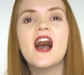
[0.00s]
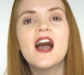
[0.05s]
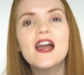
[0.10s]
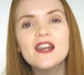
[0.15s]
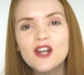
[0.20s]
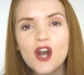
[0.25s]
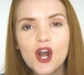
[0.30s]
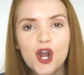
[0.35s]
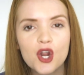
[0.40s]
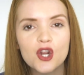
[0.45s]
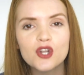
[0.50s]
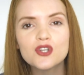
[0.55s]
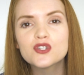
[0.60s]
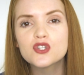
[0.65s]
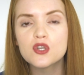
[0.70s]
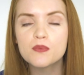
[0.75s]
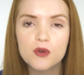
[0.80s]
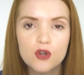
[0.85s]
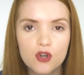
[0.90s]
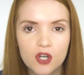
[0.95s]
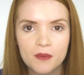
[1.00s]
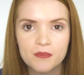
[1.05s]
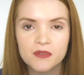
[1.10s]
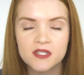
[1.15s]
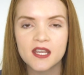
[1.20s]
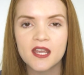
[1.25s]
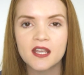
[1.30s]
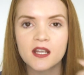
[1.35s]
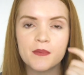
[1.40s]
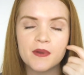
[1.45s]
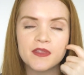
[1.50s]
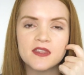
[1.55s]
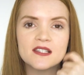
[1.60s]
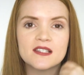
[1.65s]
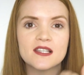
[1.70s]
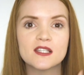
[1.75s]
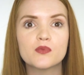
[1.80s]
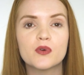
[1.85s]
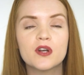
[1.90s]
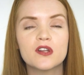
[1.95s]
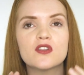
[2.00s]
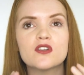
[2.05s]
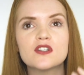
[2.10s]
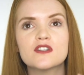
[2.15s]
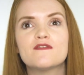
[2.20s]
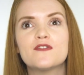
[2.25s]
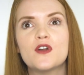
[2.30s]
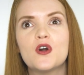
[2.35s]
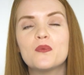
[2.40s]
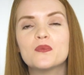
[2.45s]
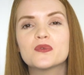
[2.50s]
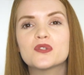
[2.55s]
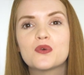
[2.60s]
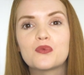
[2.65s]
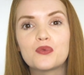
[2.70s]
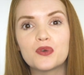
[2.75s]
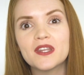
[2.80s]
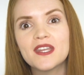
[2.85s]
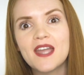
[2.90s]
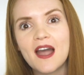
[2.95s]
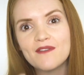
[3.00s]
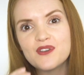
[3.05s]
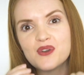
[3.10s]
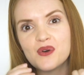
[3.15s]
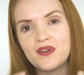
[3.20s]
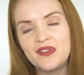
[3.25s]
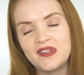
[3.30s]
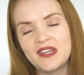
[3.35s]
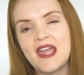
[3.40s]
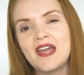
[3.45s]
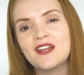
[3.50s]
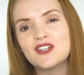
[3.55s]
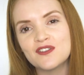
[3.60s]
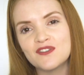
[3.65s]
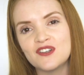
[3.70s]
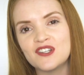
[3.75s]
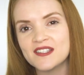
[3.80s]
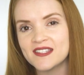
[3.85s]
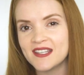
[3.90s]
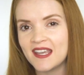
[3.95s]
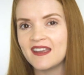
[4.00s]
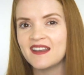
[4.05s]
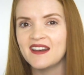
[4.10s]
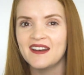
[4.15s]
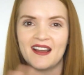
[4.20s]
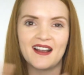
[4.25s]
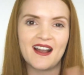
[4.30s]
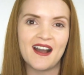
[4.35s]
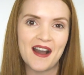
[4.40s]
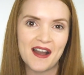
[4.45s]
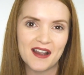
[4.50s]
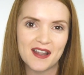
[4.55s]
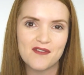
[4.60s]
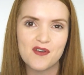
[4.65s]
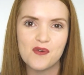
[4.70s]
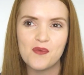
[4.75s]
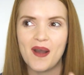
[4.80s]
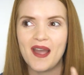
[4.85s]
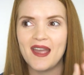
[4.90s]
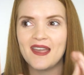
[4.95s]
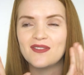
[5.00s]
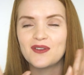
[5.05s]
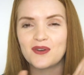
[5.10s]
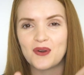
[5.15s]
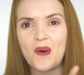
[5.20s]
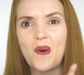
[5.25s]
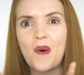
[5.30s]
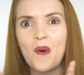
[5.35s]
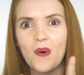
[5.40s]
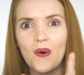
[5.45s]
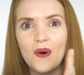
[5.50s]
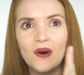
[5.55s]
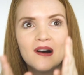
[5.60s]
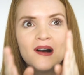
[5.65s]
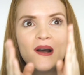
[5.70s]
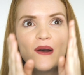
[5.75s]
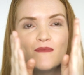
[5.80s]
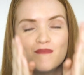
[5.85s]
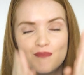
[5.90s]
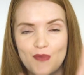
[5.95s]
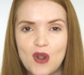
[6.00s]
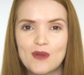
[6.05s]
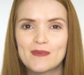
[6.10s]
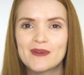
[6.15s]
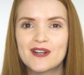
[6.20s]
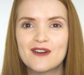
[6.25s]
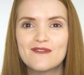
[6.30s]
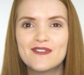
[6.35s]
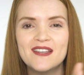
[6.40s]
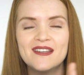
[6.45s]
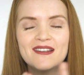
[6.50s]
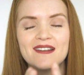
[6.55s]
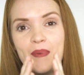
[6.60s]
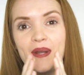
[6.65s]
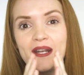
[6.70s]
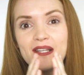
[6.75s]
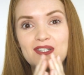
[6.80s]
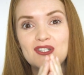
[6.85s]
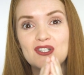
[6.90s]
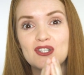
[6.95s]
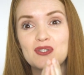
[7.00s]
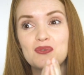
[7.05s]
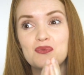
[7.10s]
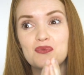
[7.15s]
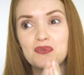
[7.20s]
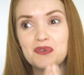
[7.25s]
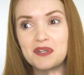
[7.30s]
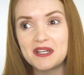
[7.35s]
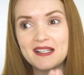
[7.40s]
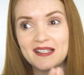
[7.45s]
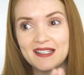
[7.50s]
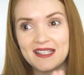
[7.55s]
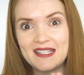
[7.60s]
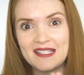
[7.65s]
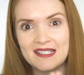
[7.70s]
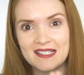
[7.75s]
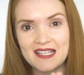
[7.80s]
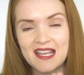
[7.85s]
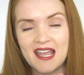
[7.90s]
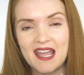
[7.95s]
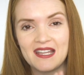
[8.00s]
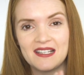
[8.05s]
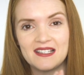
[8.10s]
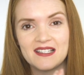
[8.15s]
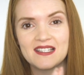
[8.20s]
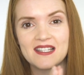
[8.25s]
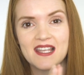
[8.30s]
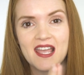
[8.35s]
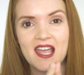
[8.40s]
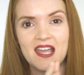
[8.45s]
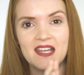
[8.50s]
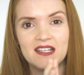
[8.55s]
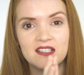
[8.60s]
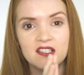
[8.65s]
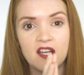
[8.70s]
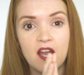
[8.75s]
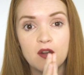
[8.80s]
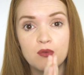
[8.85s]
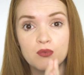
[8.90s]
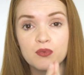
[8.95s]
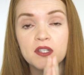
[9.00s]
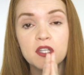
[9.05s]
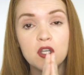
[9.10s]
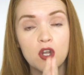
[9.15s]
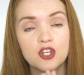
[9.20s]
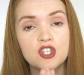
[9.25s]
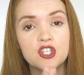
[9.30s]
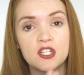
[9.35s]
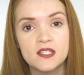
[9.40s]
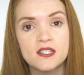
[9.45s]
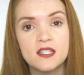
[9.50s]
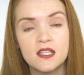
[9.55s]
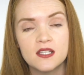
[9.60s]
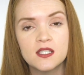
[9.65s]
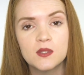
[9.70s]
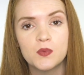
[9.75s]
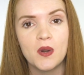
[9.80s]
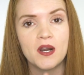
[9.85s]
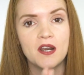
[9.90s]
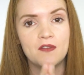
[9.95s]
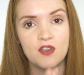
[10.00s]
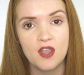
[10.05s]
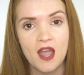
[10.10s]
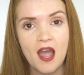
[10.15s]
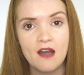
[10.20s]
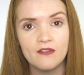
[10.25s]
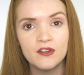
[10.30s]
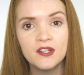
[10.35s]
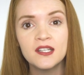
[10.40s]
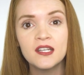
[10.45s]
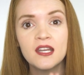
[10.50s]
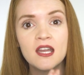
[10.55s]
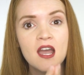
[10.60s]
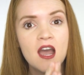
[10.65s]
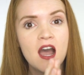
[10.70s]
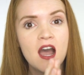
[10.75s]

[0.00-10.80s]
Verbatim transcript: I know, super cryptic, but this is one of those films that really have you on the edge of your seat, and I can't give away the core moment of it, but it's just really intense, and I really urge you to see this one if you haven't.